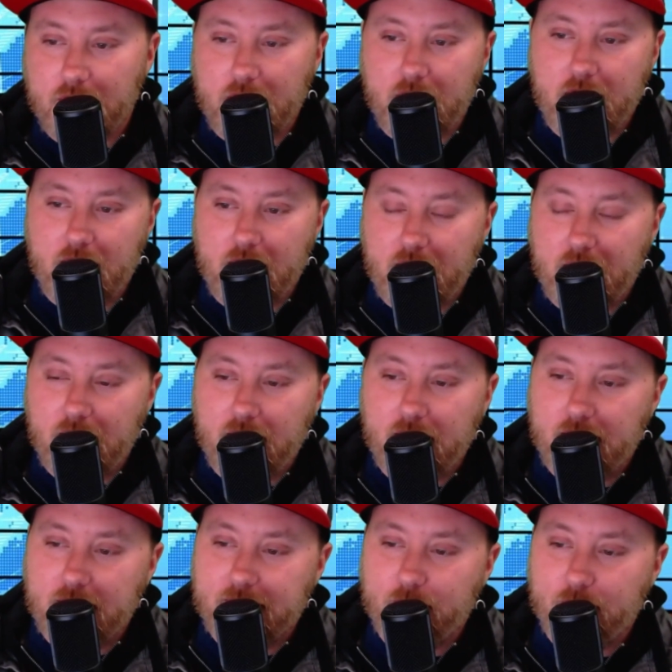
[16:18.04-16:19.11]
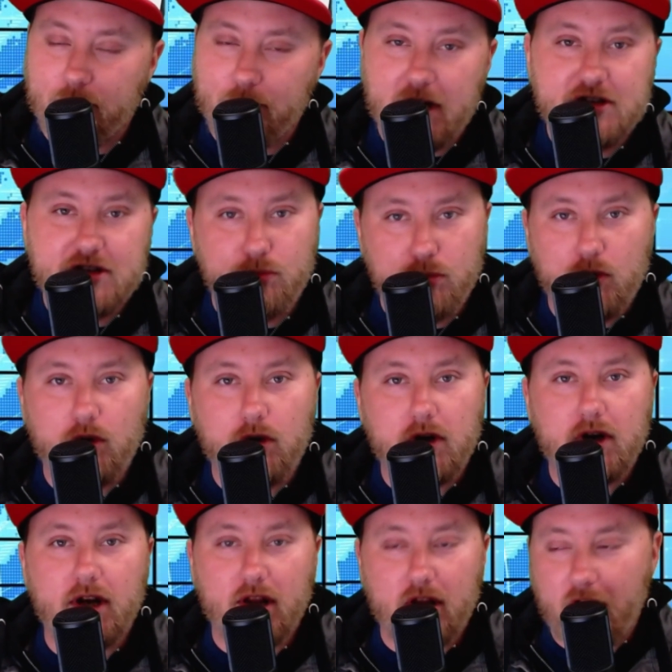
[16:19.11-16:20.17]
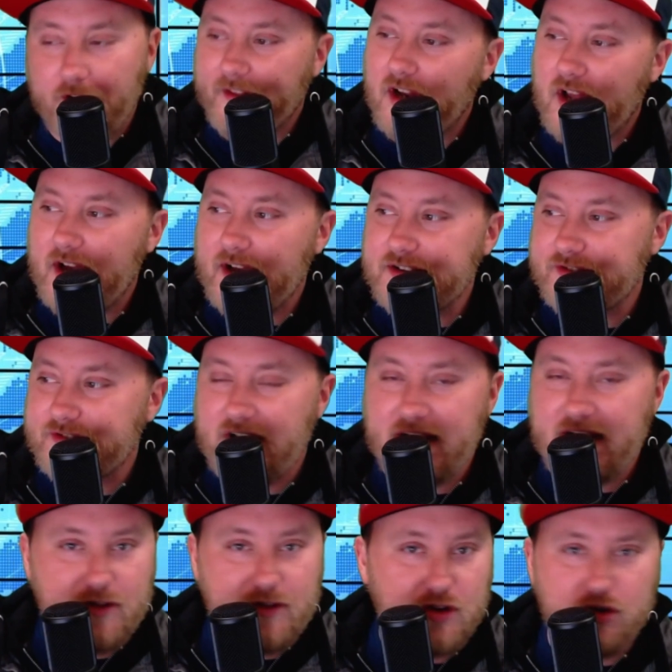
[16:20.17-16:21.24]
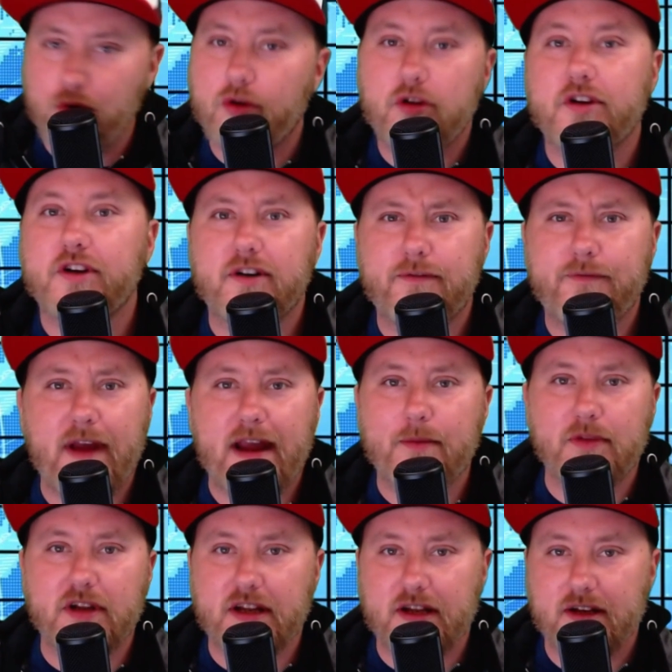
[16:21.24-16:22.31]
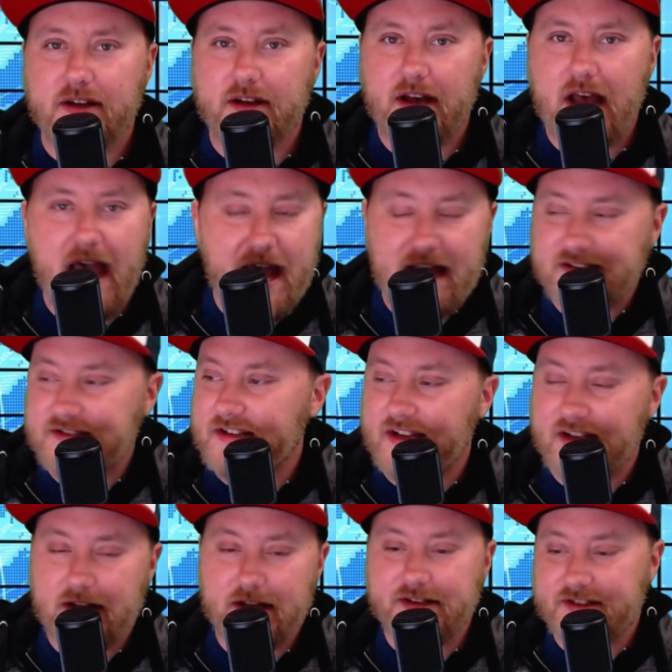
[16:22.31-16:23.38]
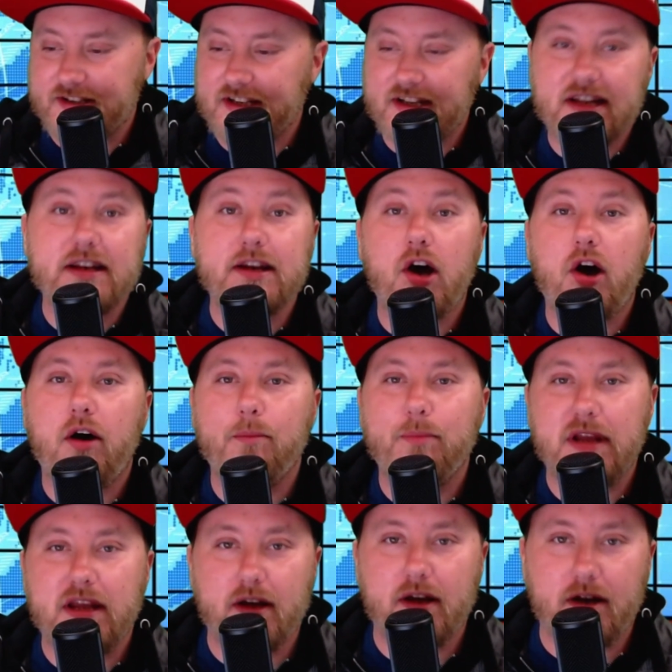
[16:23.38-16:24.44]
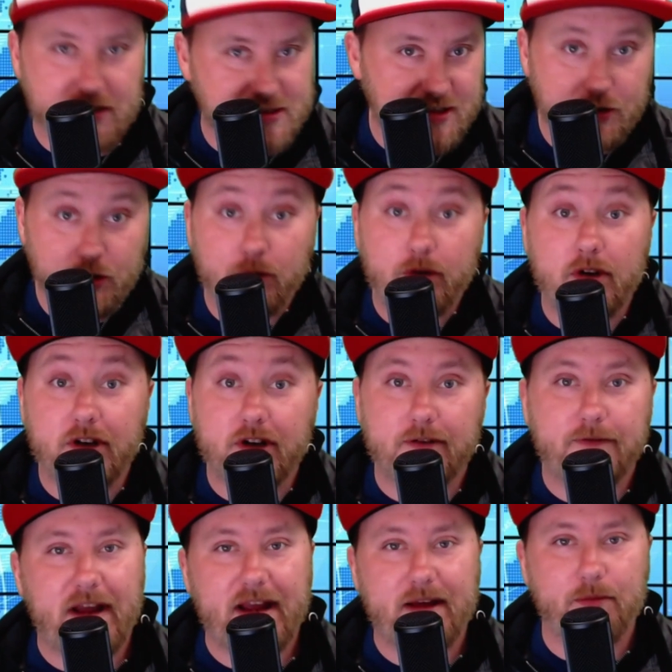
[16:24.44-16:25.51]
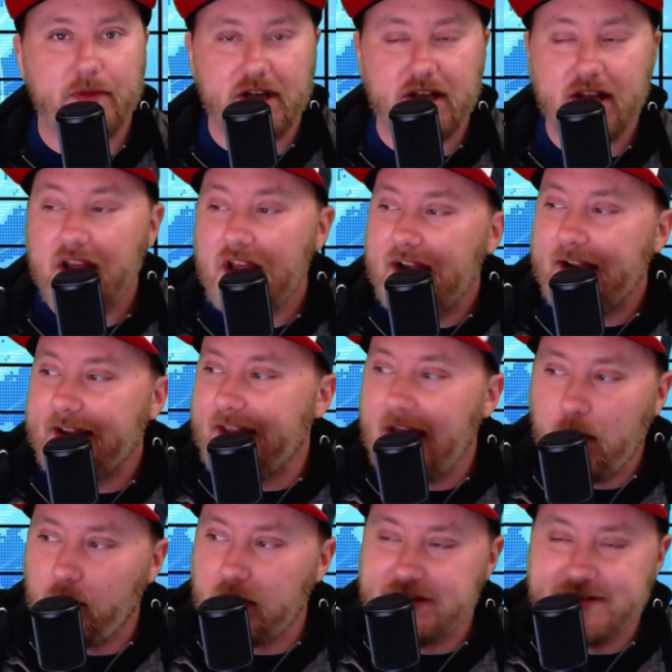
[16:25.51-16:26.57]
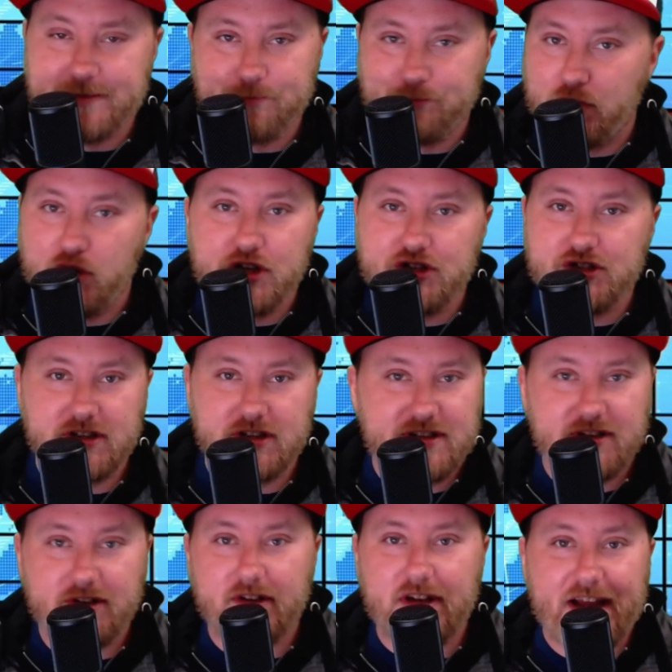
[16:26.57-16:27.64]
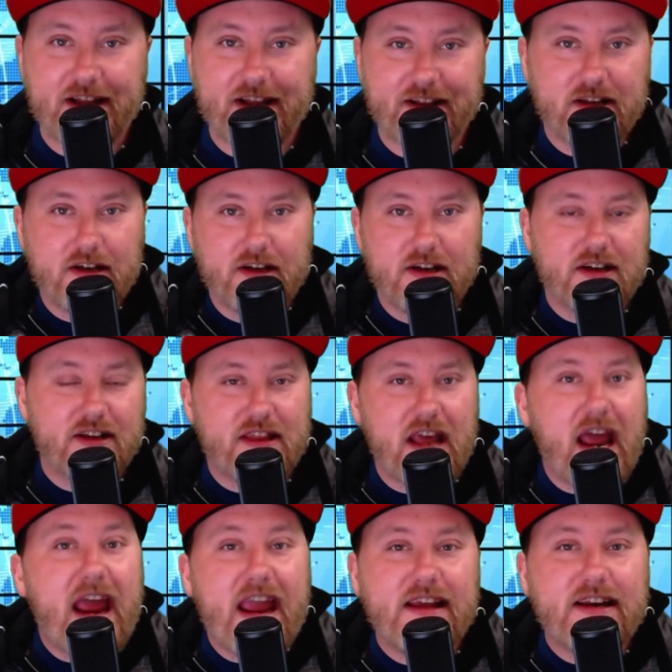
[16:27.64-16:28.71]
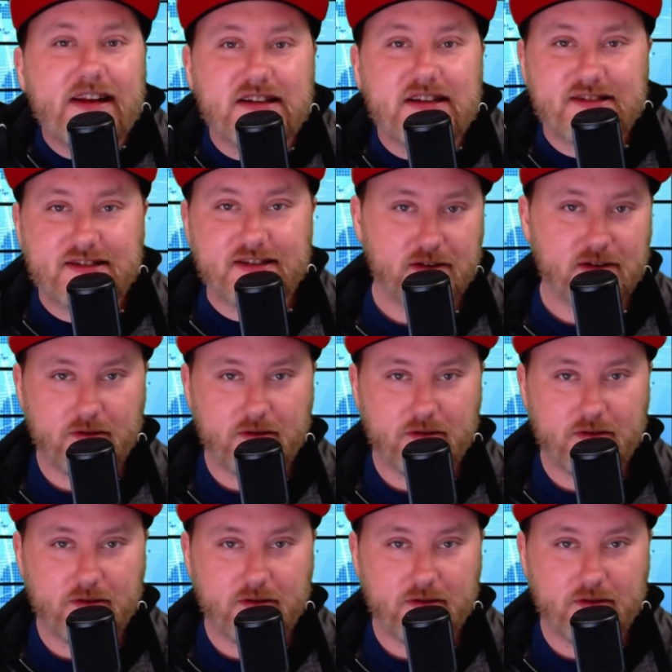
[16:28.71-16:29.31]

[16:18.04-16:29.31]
we're much more along the lines of like the nuclear family. It's the end all be all is a nuclear family. And that wasn't pushed until like the 80s